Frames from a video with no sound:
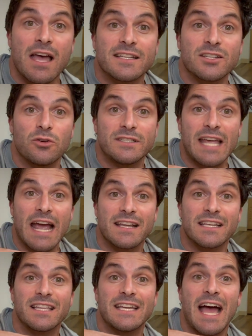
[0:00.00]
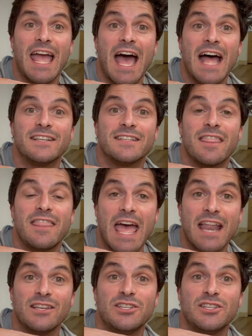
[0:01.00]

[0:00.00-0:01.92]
So technically I had to then